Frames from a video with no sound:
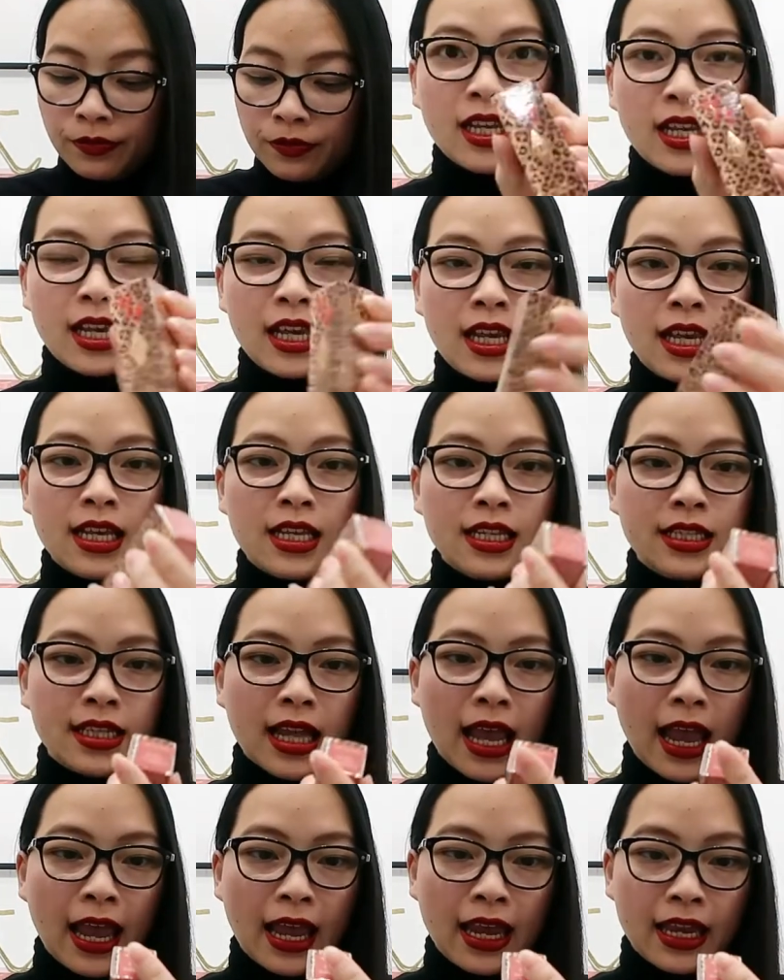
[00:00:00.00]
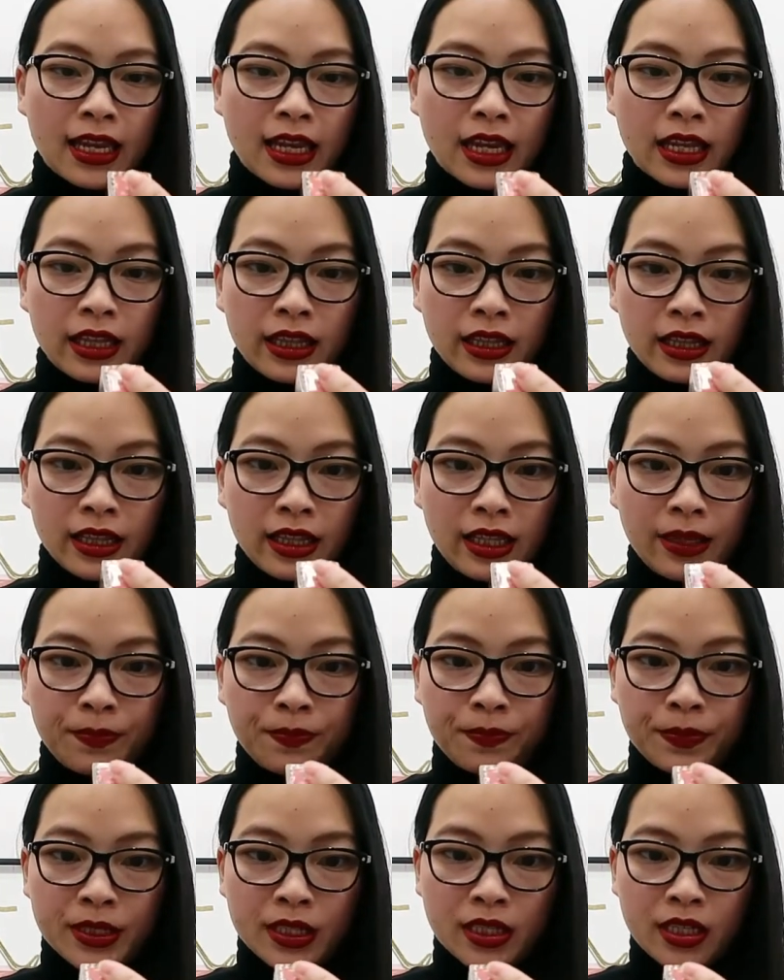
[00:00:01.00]
Is a
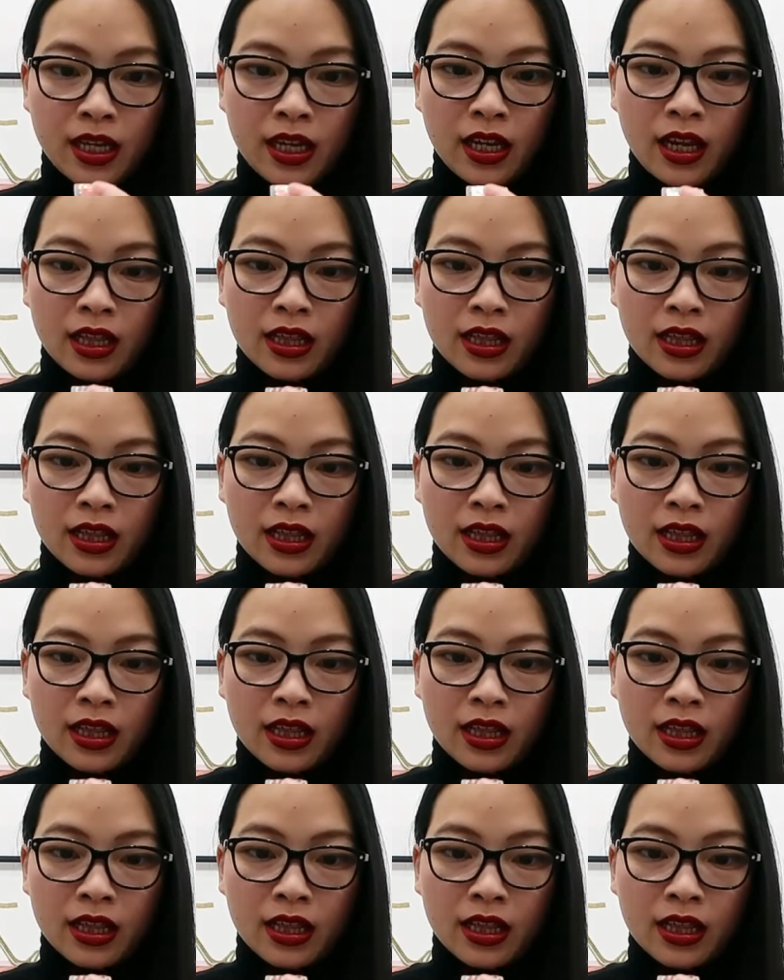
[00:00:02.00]
lipstick,